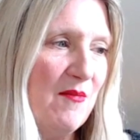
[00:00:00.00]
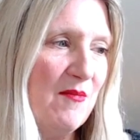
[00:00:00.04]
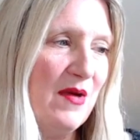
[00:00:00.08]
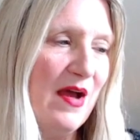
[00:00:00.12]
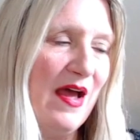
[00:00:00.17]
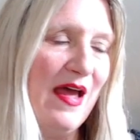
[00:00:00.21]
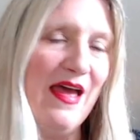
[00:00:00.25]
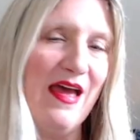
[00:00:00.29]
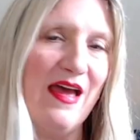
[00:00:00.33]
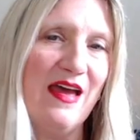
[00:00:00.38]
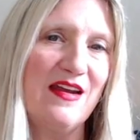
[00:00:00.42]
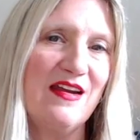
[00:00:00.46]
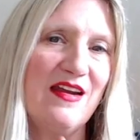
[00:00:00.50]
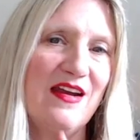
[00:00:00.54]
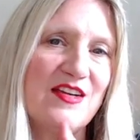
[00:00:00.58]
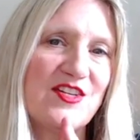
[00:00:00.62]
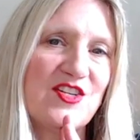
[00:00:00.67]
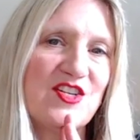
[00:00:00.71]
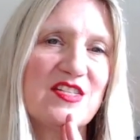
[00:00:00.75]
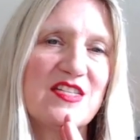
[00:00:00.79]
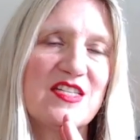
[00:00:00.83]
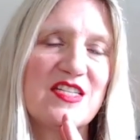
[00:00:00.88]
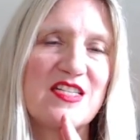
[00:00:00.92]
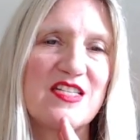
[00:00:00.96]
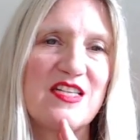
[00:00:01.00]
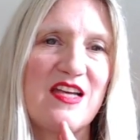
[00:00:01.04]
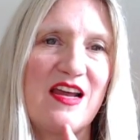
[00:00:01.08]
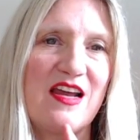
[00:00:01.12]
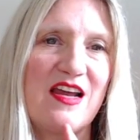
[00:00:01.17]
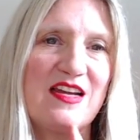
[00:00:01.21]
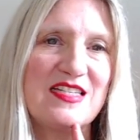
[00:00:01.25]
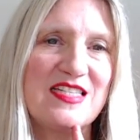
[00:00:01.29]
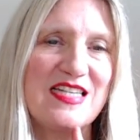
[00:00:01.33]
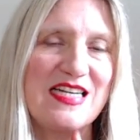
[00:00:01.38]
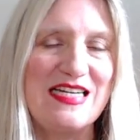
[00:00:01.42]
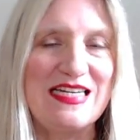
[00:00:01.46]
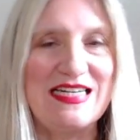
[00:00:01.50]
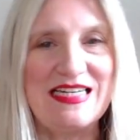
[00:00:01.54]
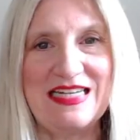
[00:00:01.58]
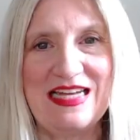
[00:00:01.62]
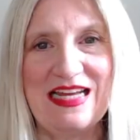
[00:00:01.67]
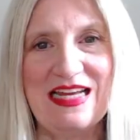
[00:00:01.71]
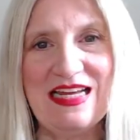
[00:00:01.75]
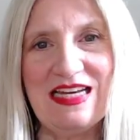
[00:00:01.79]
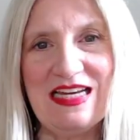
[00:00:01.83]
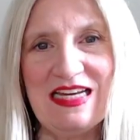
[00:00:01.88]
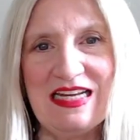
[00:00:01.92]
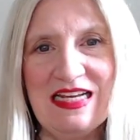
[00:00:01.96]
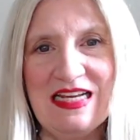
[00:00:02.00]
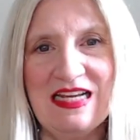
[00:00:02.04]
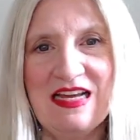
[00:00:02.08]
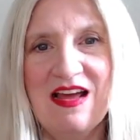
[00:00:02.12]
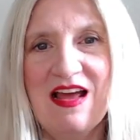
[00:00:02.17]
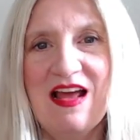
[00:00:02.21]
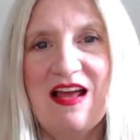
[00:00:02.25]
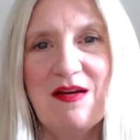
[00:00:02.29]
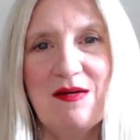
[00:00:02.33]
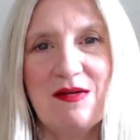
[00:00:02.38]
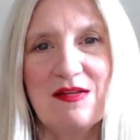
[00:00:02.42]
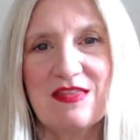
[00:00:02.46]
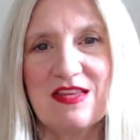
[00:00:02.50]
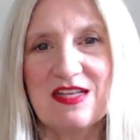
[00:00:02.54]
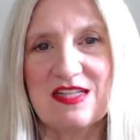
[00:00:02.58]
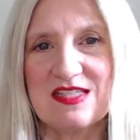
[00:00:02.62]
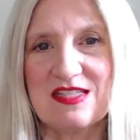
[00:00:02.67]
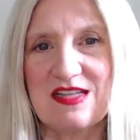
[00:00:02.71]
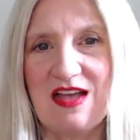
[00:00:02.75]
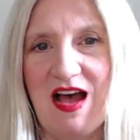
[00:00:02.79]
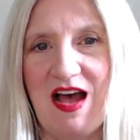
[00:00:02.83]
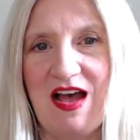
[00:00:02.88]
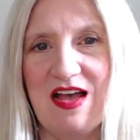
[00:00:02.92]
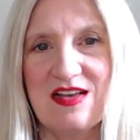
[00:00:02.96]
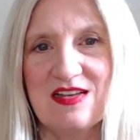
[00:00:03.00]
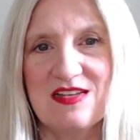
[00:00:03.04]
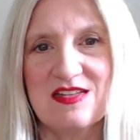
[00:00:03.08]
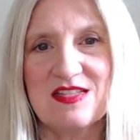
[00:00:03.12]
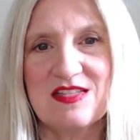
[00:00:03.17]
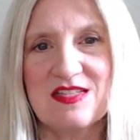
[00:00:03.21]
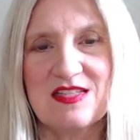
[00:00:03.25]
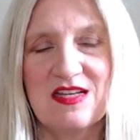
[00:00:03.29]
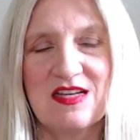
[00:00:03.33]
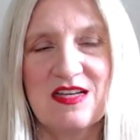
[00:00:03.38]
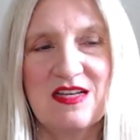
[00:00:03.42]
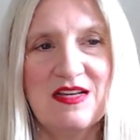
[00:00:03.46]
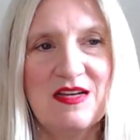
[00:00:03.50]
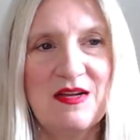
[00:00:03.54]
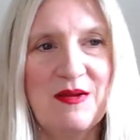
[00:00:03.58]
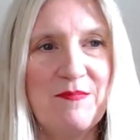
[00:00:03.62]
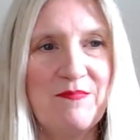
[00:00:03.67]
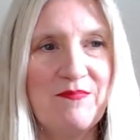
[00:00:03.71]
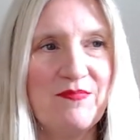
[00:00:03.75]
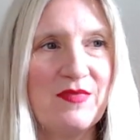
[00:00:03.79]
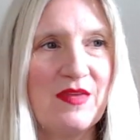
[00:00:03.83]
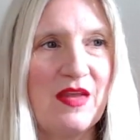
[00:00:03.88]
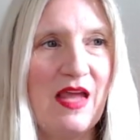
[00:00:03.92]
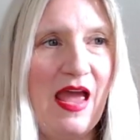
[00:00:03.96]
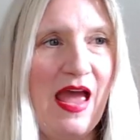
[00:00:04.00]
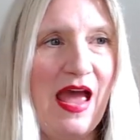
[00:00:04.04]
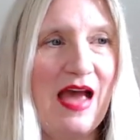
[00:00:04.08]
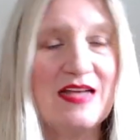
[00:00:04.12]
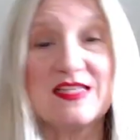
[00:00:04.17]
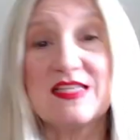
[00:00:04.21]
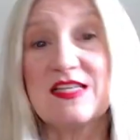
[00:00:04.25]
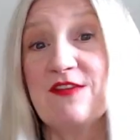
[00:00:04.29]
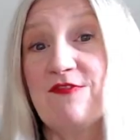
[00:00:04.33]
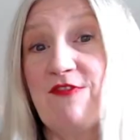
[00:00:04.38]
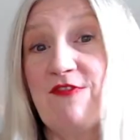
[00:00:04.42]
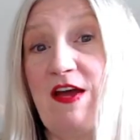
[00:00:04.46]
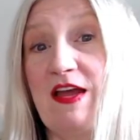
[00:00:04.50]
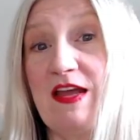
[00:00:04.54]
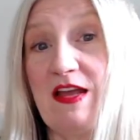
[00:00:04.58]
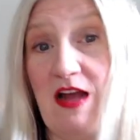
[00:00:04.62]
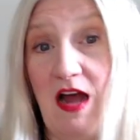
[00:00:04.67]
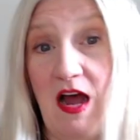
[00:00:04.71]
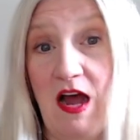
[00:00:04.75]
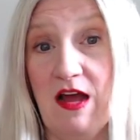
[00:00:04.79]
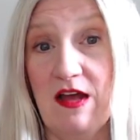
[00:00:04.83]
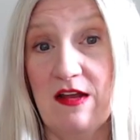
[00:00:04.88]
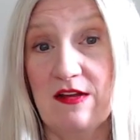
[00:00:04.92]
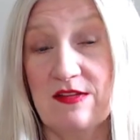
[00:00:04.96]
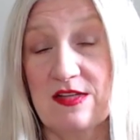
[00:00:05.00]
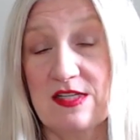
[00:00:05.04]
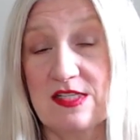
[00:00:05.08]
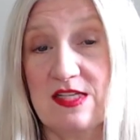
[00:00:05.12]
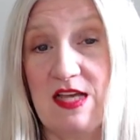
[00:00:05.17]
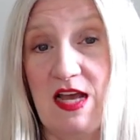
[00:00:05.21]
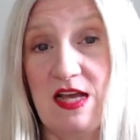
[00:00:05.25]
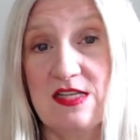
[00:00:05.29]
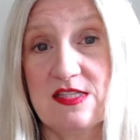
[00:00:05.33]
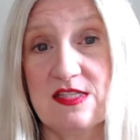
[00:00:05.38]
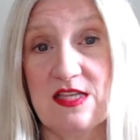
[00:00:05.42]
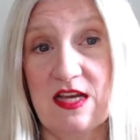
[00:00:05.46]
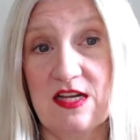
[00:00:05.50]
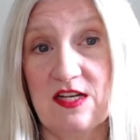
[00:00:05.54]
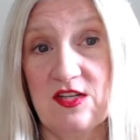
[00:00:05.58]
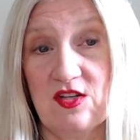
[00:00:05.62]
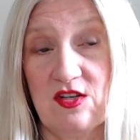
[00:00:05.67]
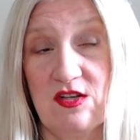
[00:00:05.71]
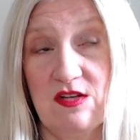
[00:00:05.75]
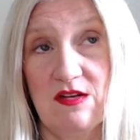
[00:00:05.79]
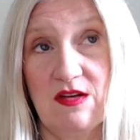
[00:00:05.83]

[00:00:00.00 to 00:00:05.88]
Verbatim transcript: And I just decided to knit the size as if I got the size that,